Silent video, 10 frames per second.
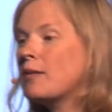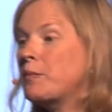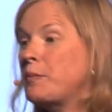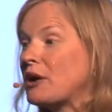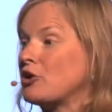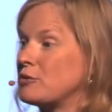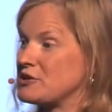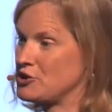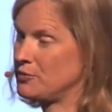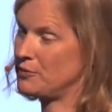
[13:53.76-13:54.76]
build them a
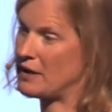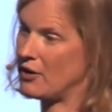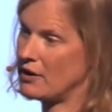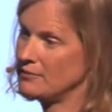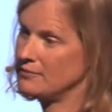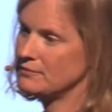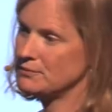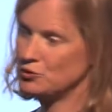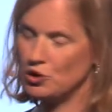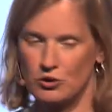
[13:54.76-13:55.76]
superpower.
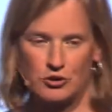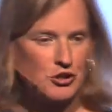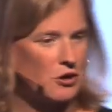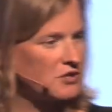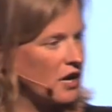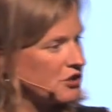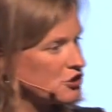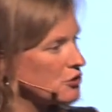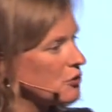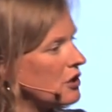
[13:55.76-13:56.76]
Google chose not
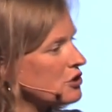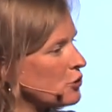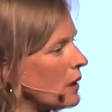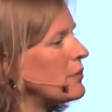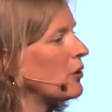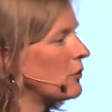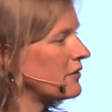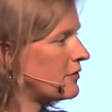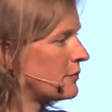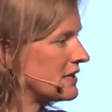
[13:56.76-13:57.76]
to, so I built one
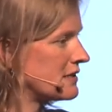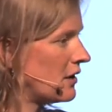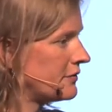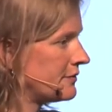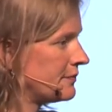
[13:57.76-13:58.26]
for myself.